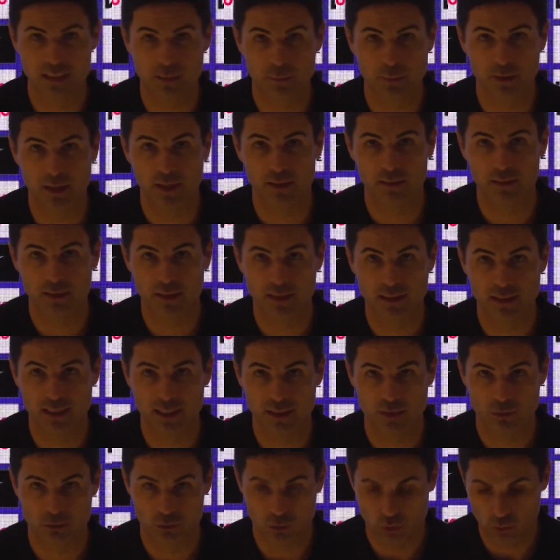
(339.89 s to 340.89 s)
but I think
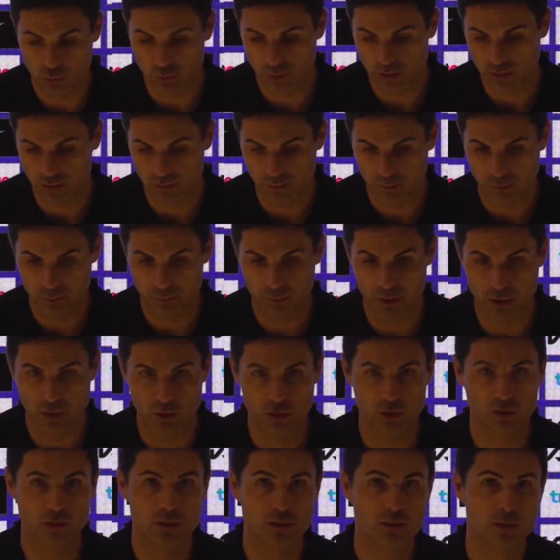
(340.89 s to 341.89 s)
that's going to be
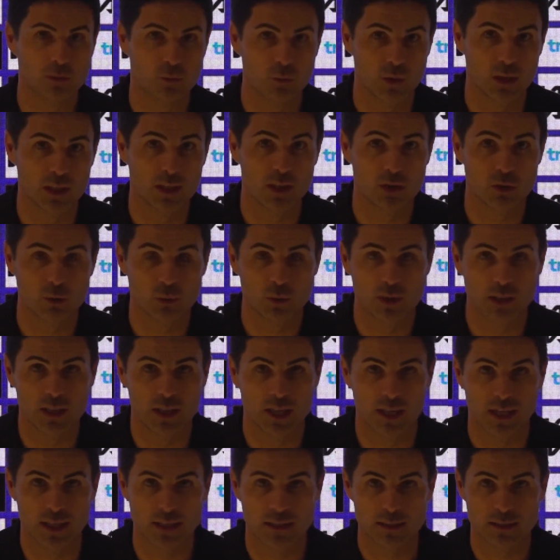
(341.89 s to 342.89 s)
beyond what he already
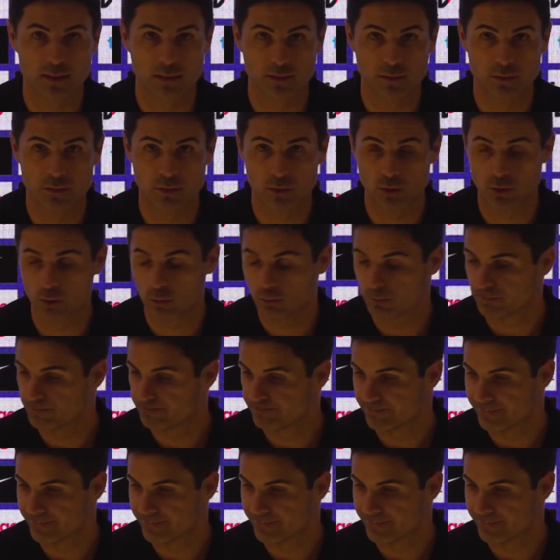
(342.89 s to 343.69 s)
had. So